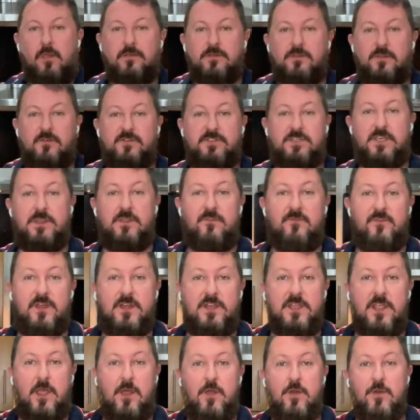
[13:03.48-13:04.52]
you've seen the
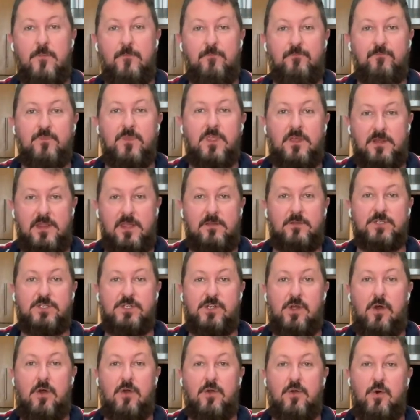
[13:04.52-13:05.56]
video. Now
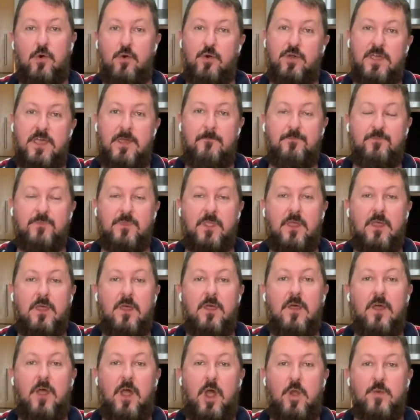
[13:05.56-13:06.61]
start cooking.
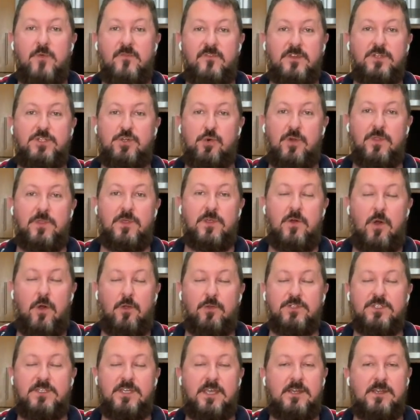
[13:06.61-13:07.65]
I hope you've enjoyed the
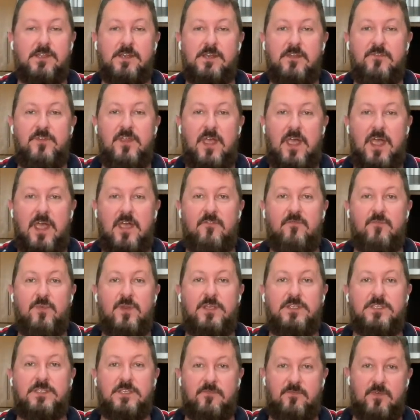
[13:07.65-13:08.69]
content, and if you have,
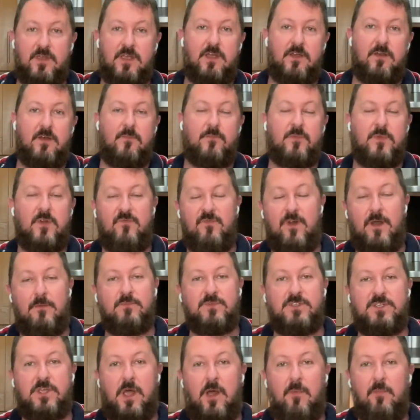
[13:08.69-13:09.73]
please give it a
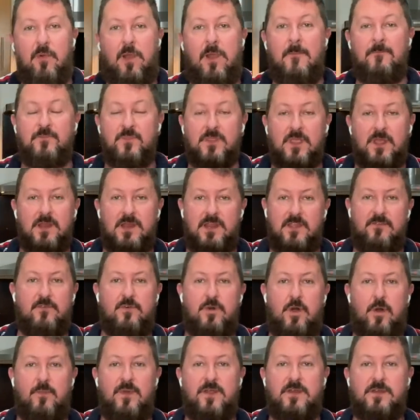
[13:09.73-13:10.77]
thumbs up. Leave a
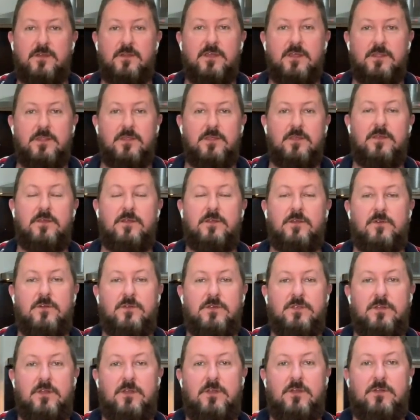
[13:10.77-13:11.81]
comment in the
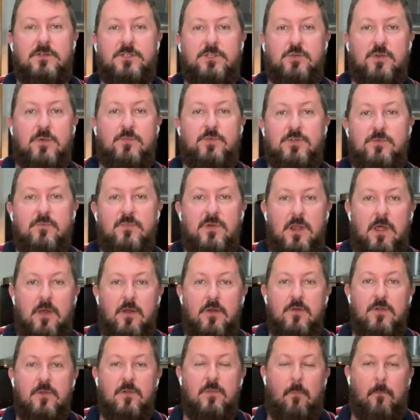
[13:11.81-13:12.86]
uh, description
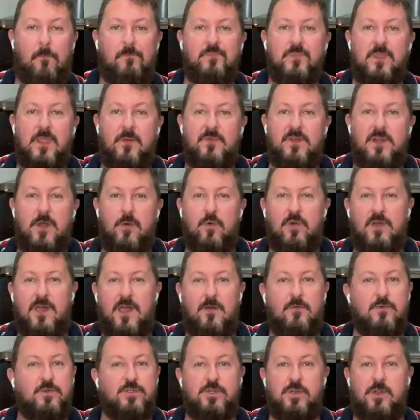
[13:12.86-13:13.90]
below. Let me know what
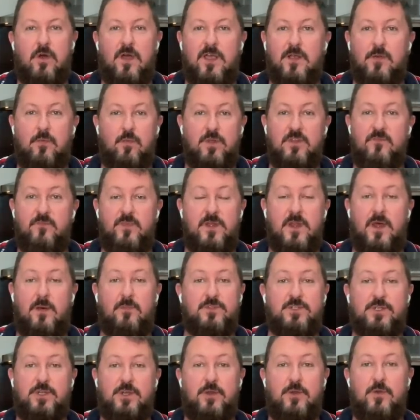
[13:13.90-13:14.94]
colours you like, what you've been
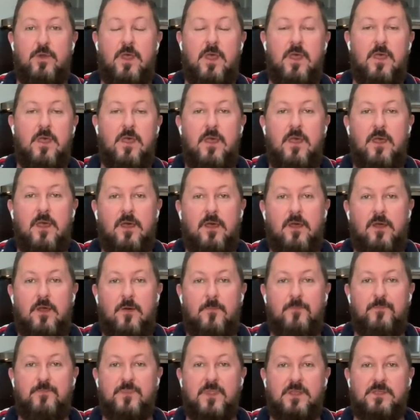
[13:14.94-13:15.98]
up to
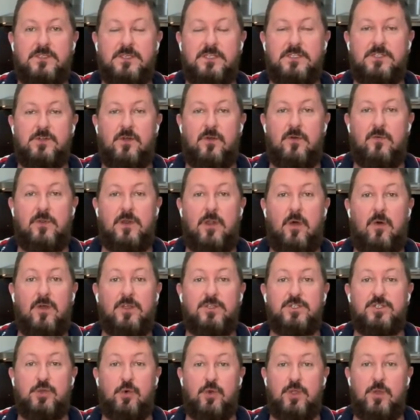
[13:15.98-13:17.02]
um, since I
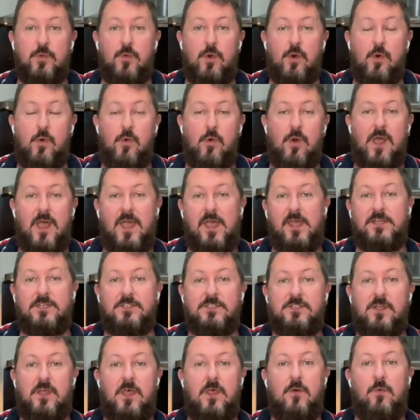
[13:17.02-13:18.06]
last saw you all, and
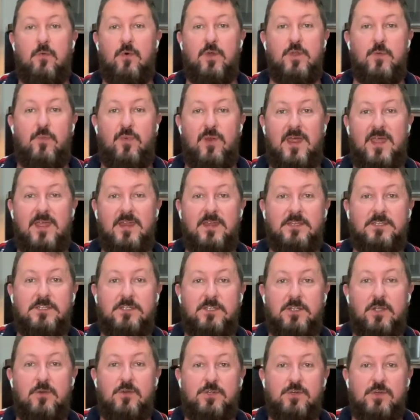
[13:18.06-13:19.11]
what you plan
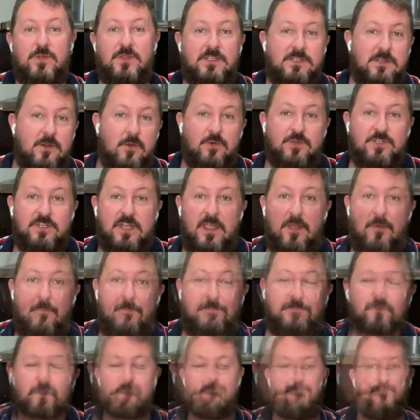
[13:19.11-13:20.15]
to do during this lockdown.
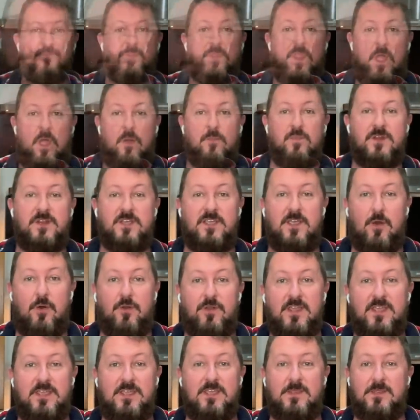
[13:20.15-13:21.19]
I'm going to get
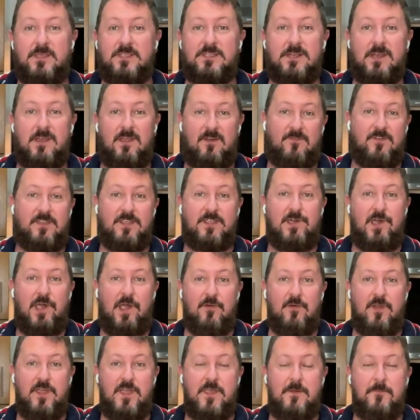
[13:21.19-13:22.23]
on eating this lovely
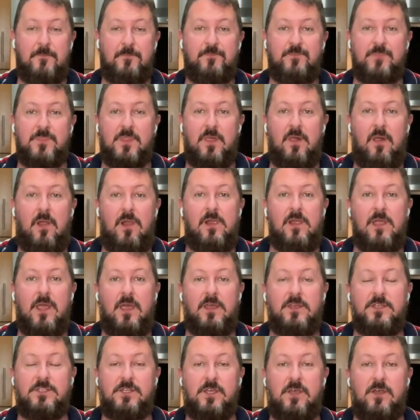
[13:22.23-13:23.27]
curry.
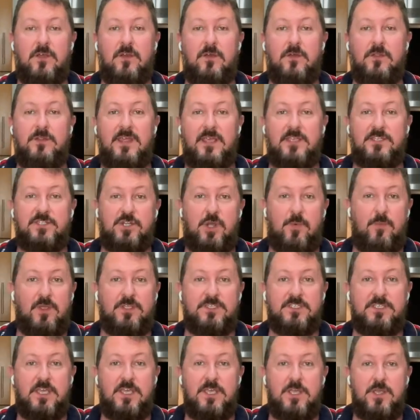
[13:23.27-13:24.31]
And uh, next time I
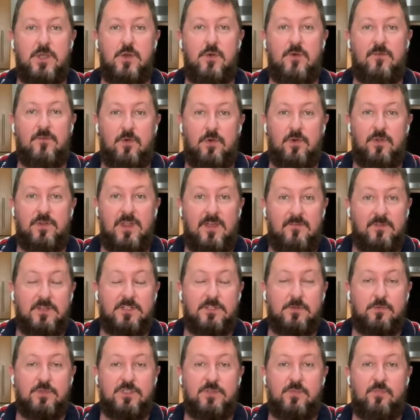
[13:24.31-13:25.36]
see you, I've got another
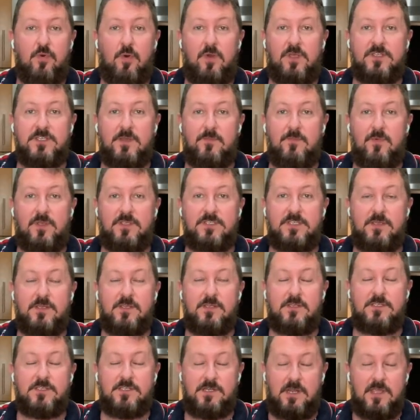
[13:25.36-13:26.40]
surprise up my
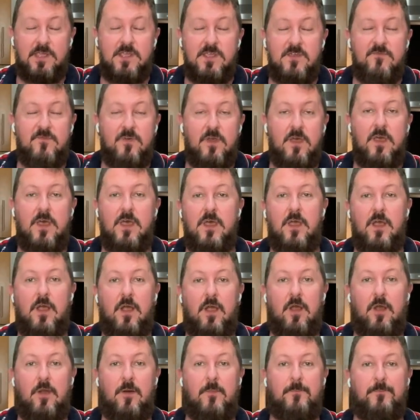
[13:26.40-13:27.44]
sleeve.
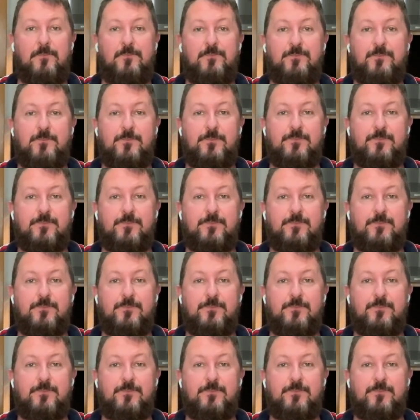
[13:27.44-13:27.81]
Um,